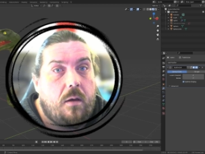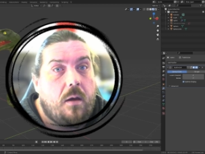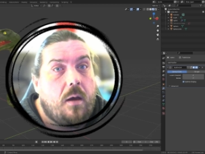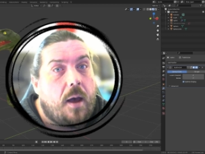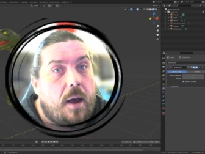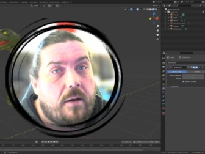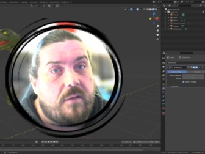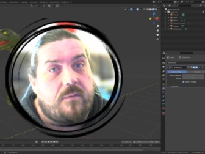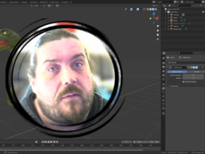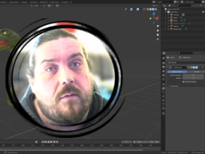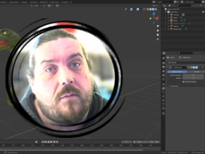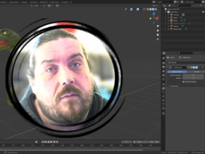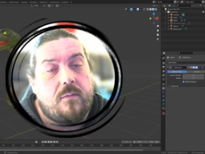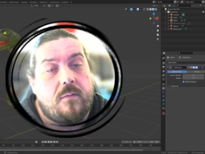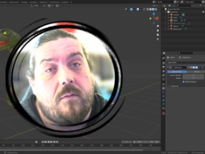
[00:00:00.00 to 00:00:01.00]
Howdy
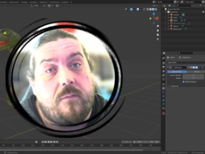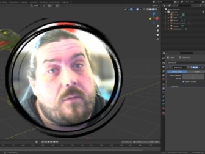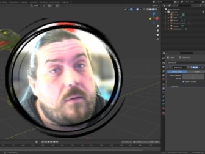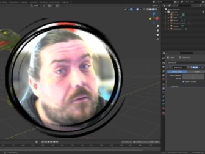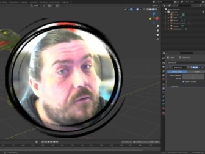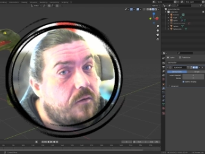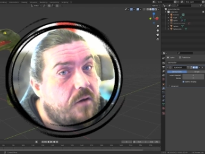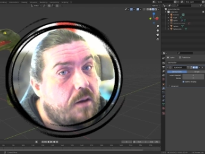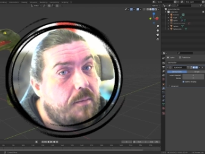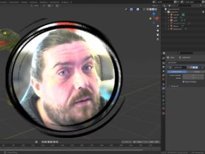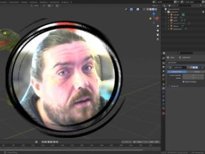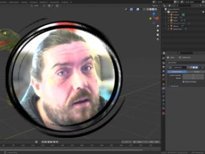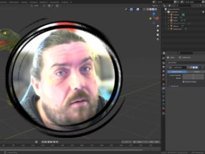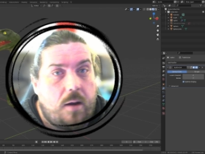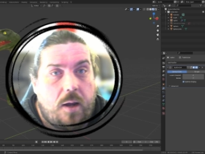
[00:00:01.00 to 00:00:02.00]
folks, Future Jamie
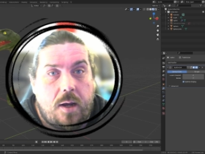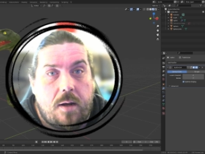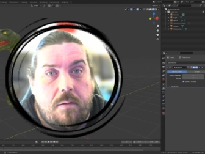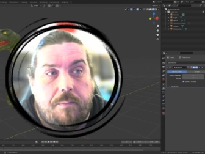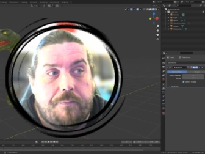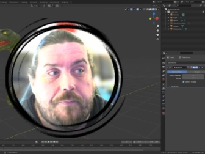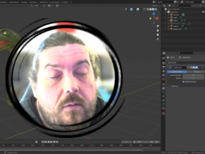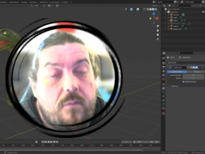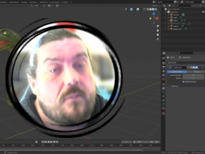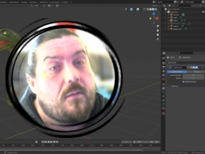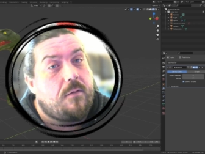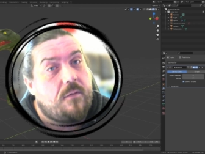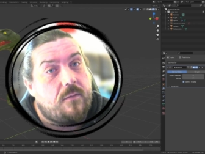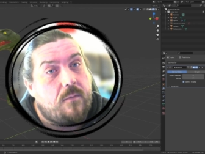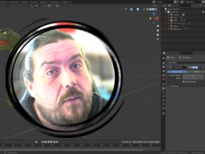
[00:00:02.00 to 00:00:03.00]
here again. So
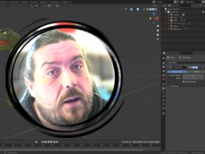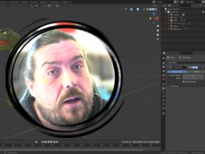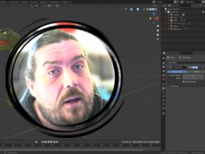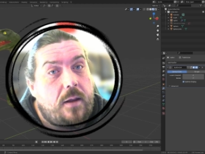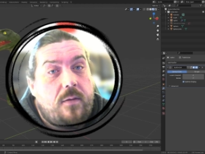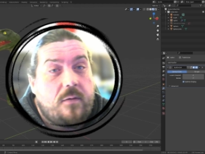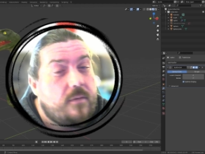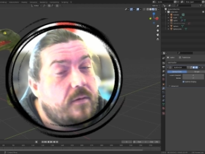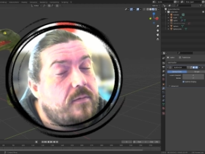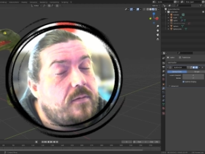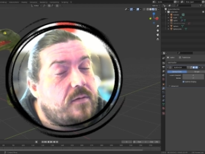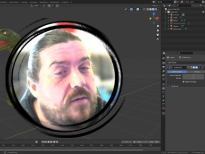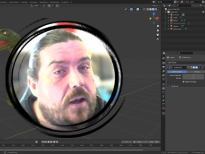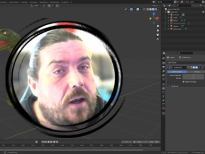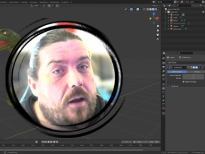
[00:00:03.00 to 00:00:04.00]
just quickly, this is the
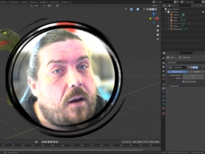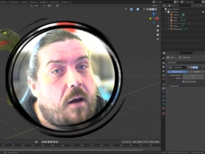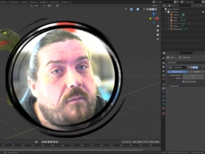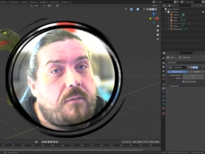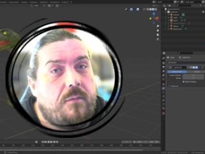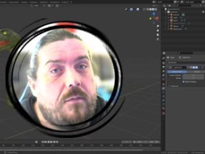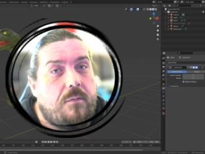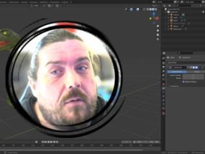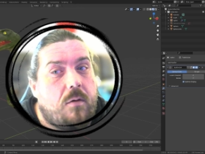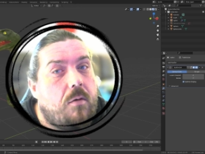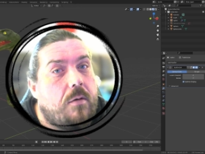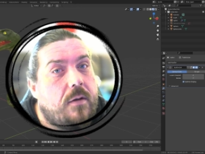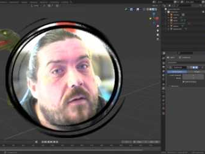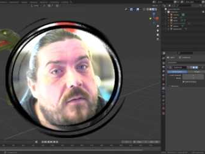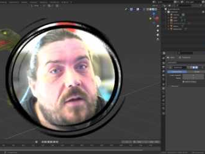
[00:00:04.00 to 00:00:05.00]
second half of the
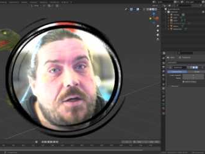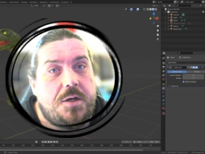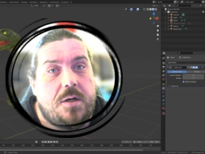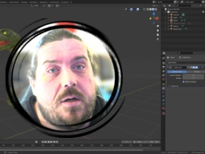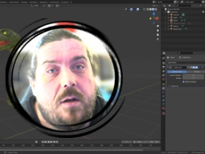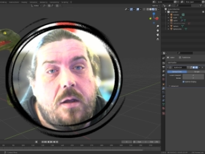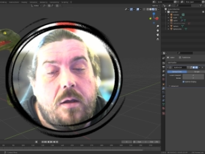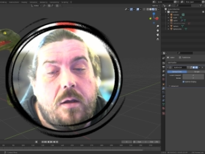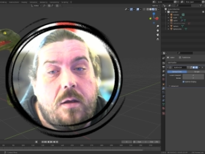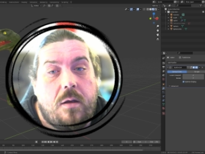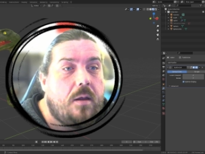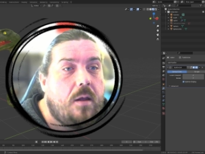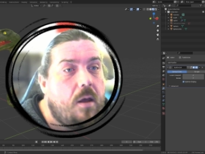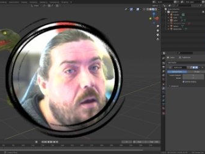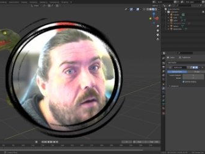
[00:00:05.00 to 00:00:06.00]
recording session
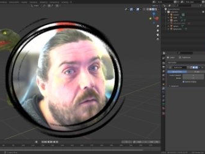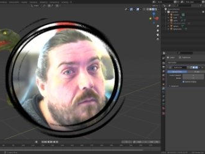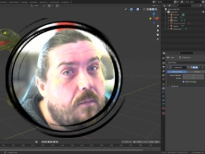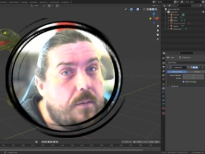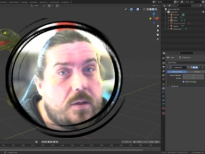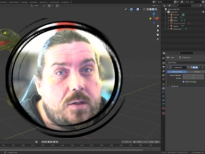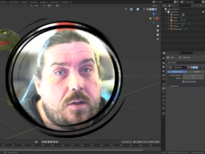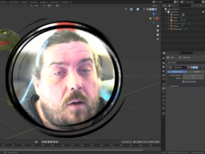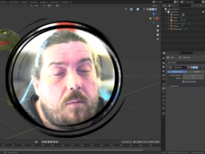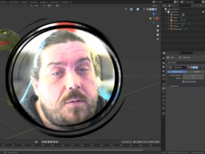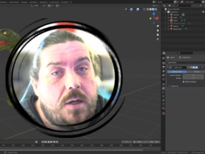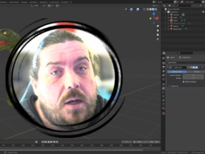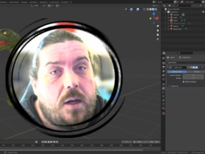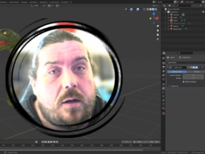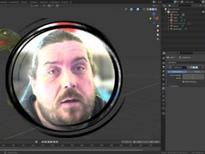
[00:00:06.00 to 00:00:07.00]
from the
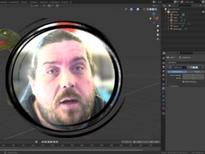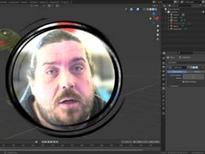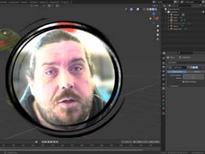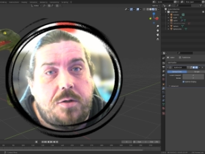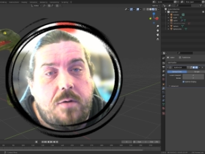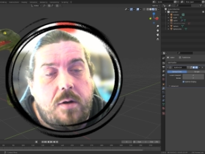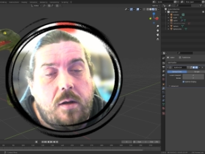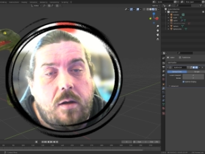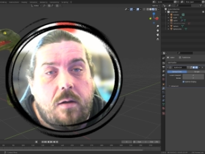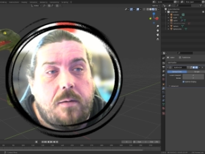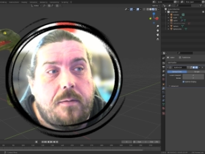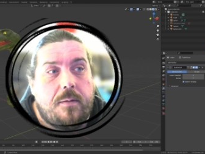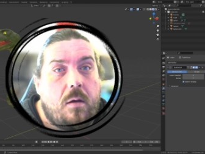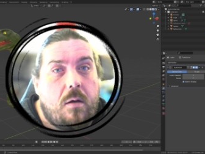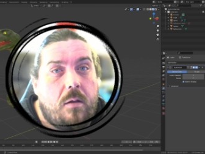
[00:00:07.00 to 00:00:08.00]
sculpting and texturing.
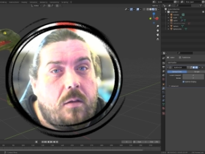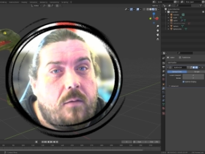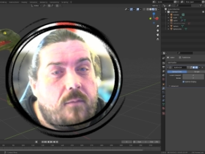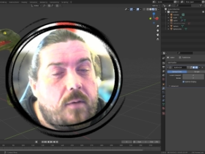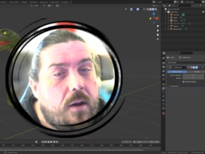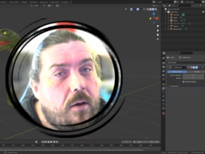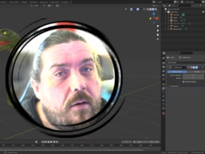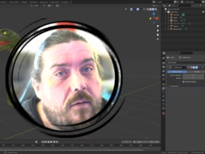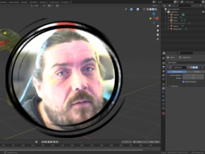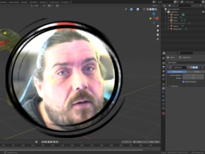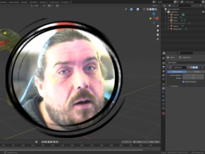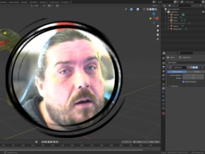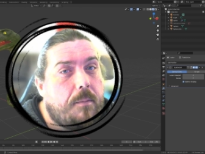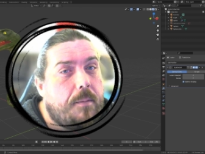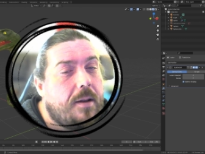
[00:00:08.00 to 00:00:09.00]
The video has ended
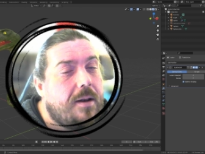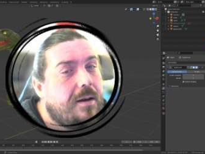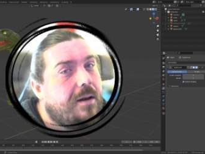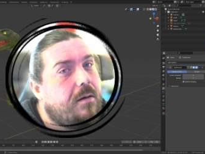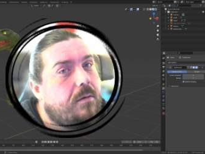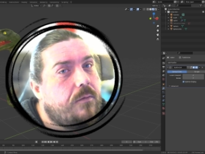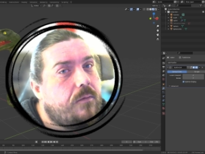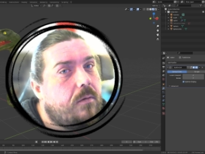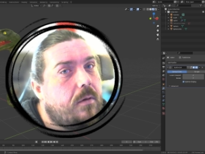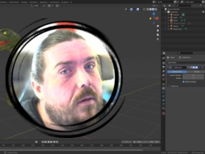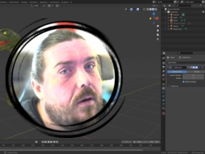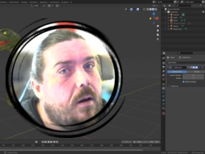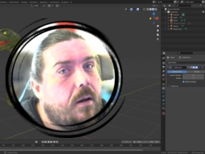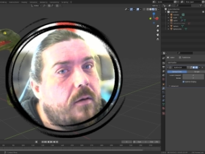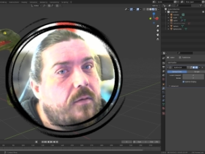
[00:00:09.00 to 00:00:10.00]
up a little shorter than
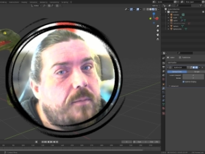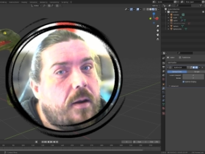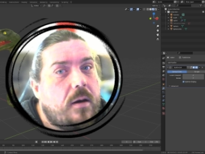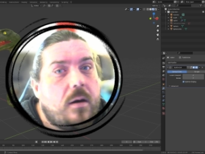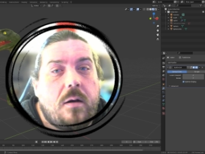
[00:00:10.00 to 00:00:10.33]
I expected.